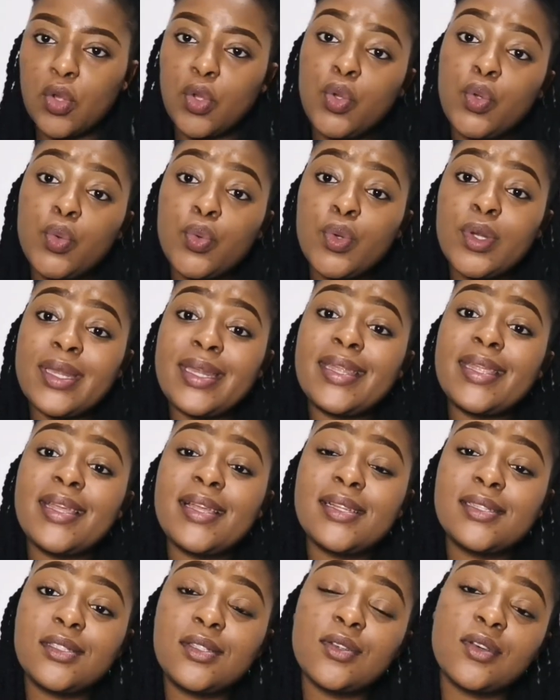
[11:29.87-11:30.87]
You
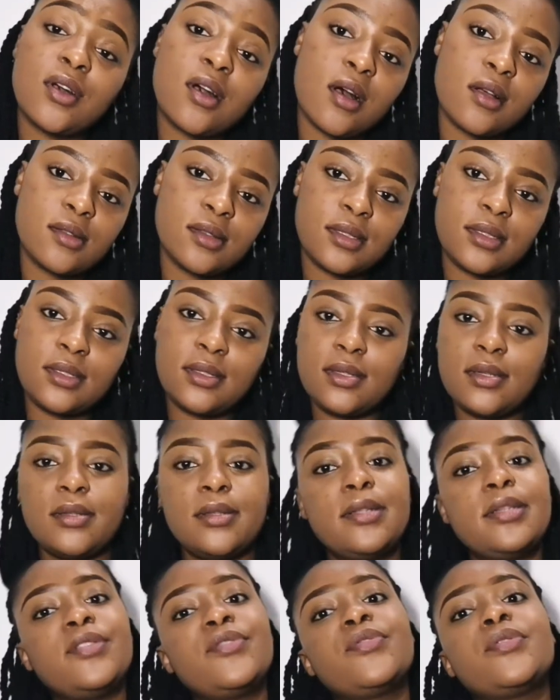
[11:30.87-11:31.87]
need to
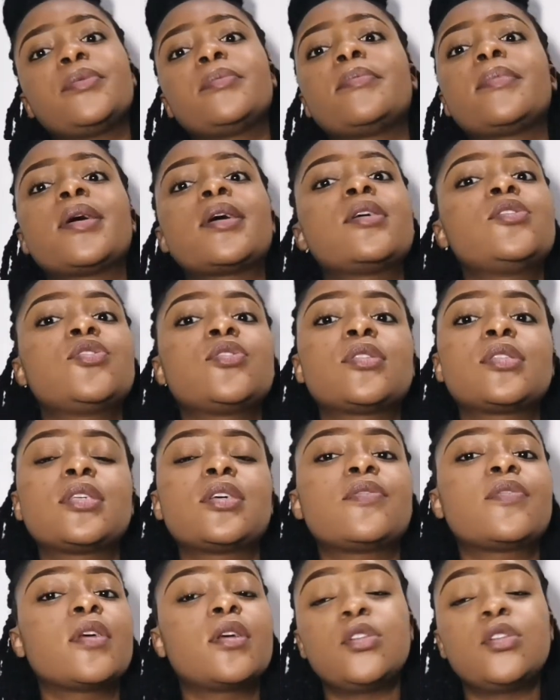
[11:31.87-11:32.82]
constantly remind yourself